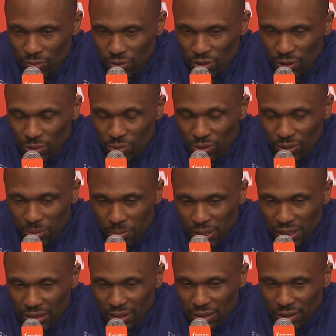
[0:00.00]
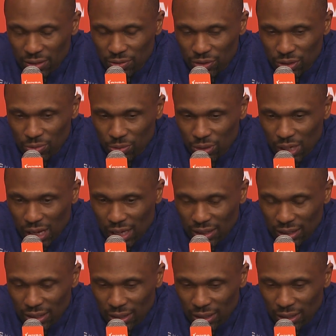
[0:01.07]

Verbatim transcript: She was amazing. She was locked